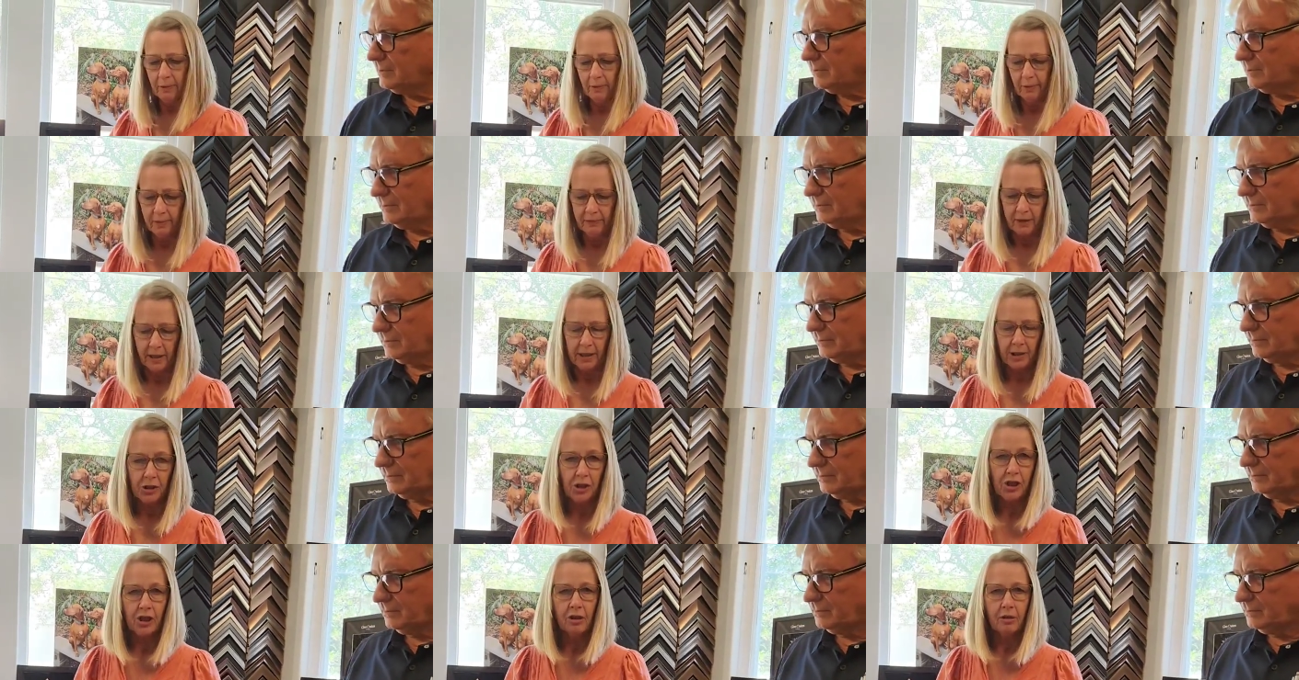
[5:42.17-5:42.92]
Speaker 1: We've got
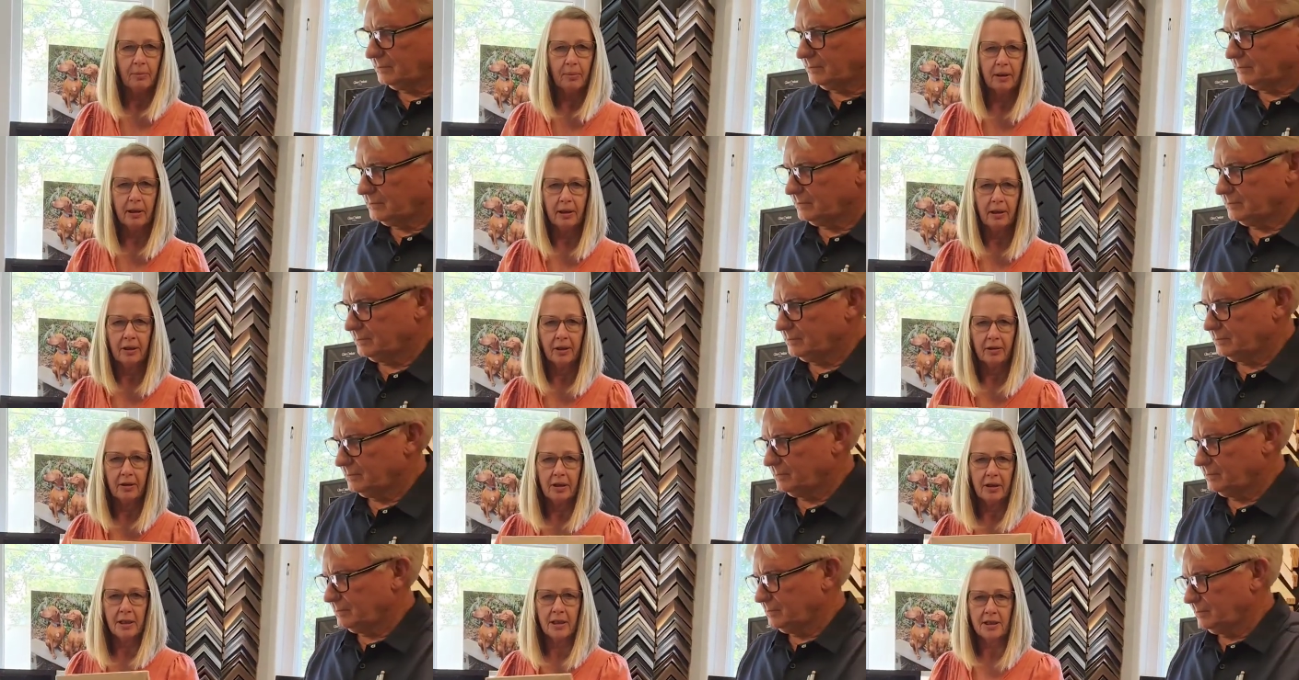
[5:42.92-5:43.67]
a gentleman here
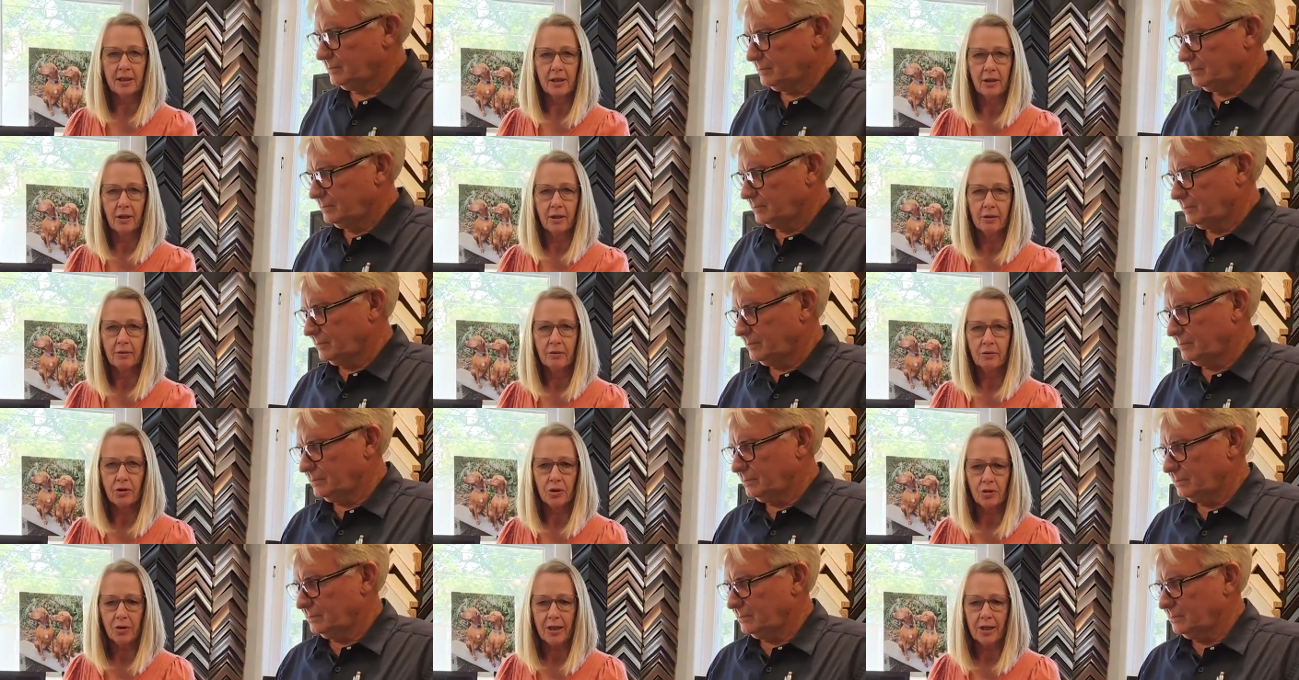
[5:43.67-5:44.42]
that does our
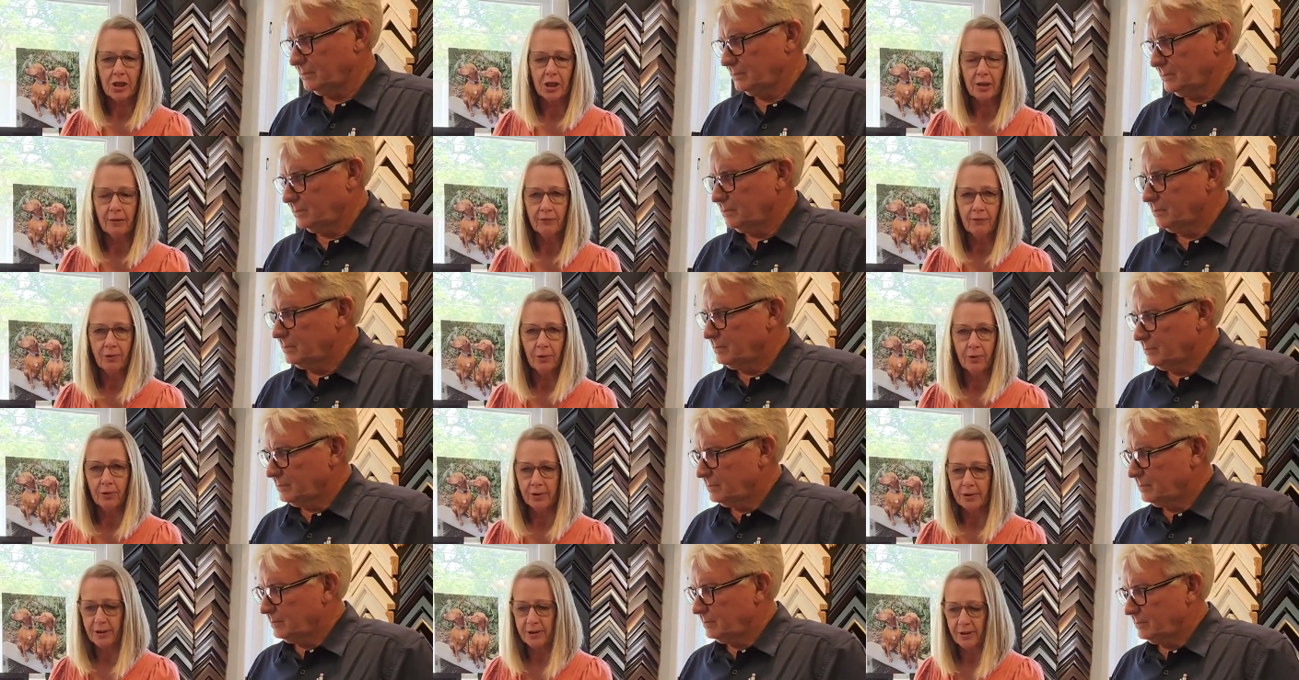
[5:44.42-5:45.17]
stretching
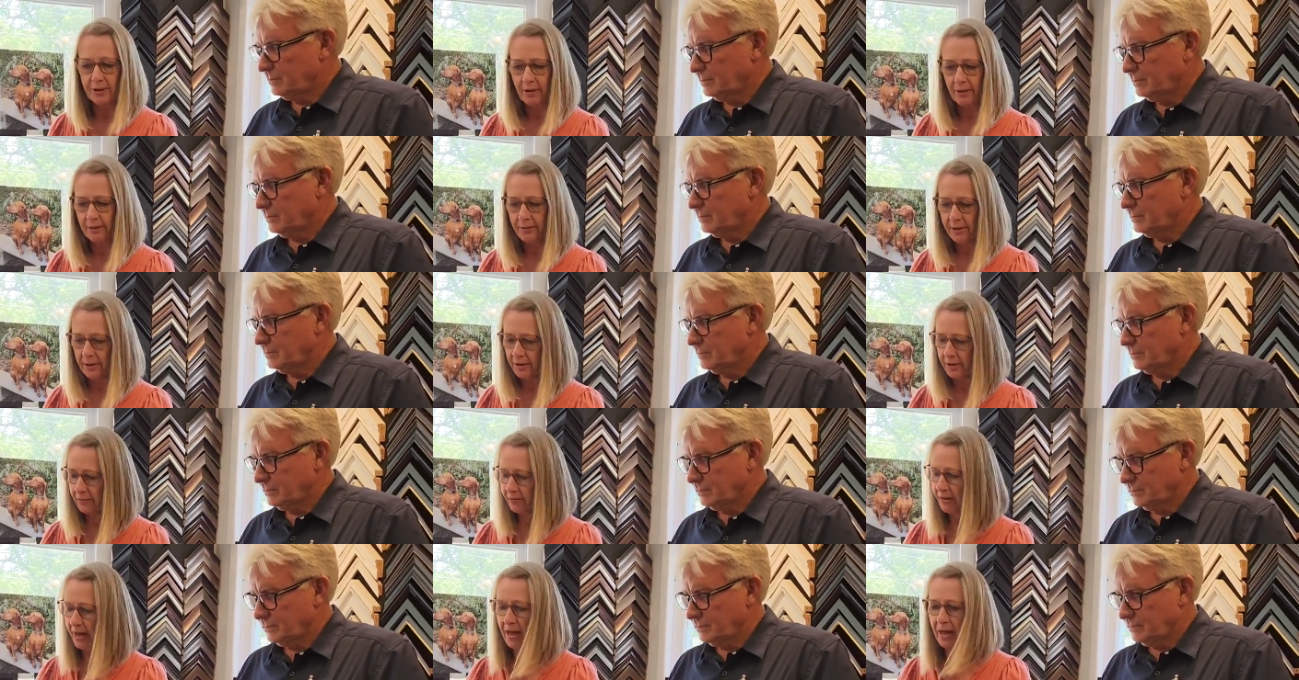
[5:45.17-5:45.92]
for us. So
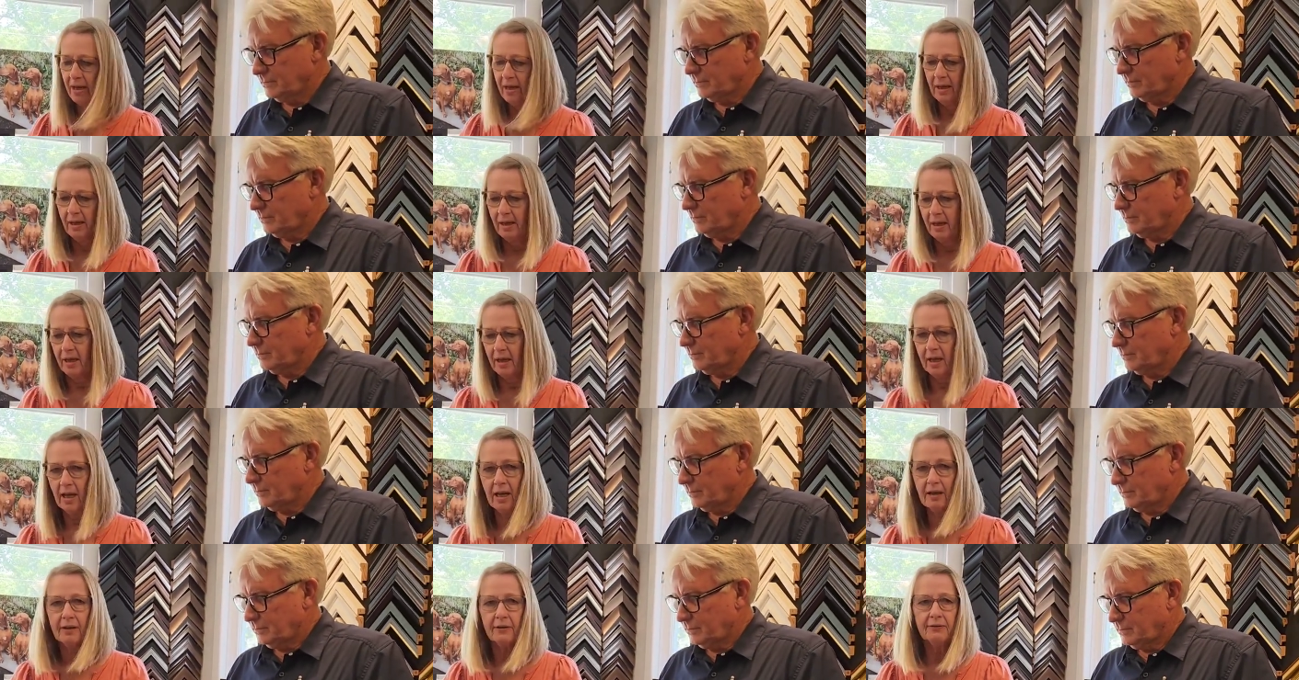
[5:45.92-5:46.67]
there's a
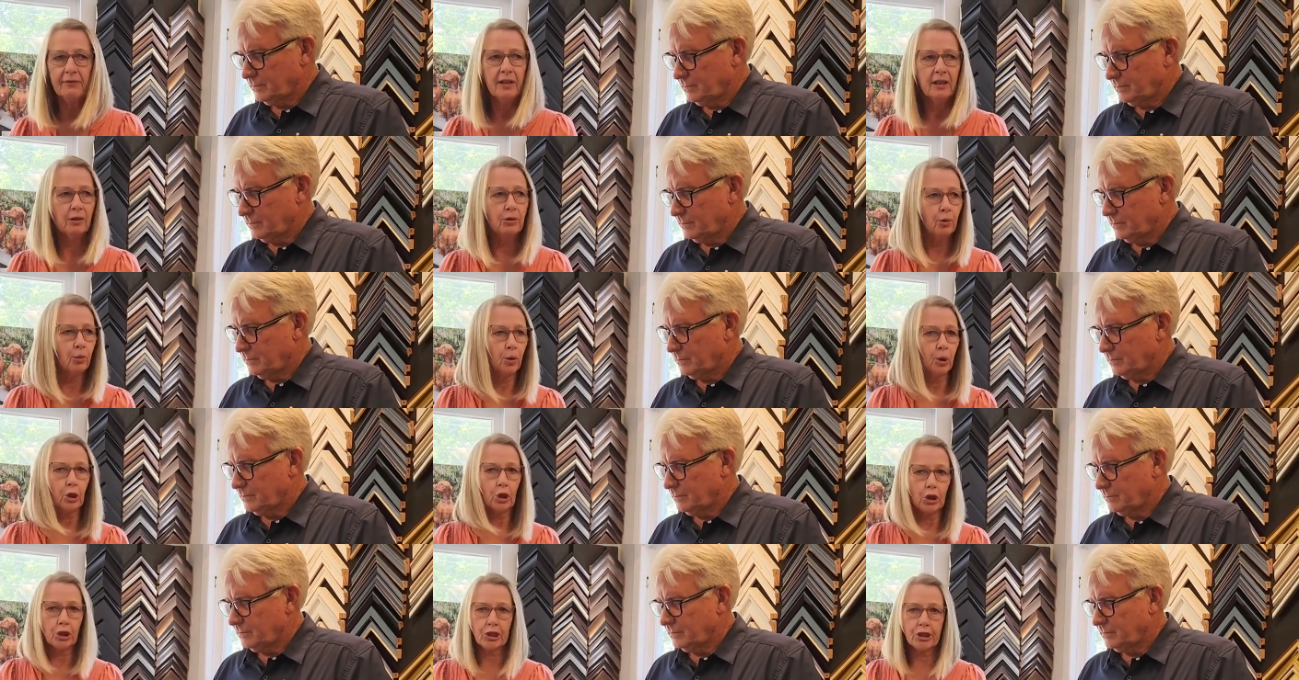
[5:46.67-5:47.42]
lot of
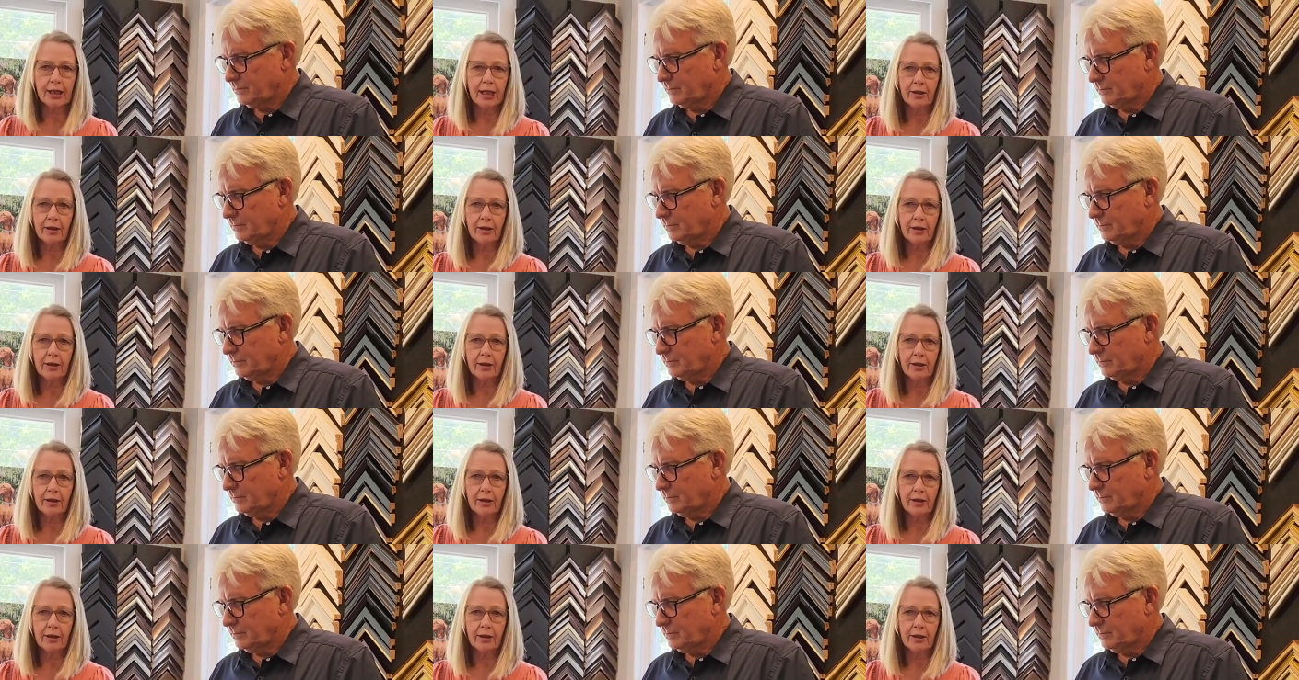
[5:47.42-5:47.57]
needleworkers